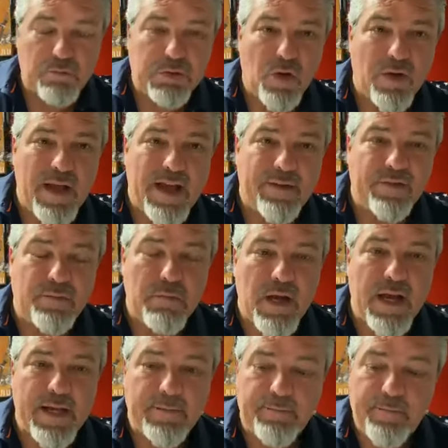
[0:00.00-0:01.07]
blown out of his
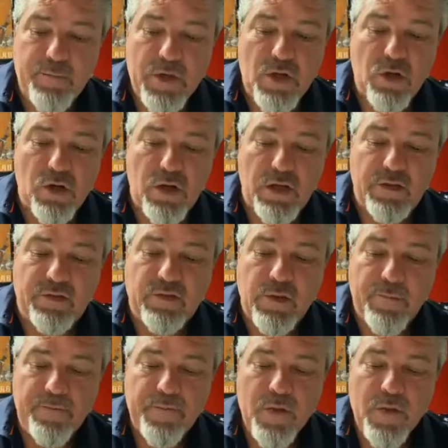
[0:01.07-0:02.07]
mind, because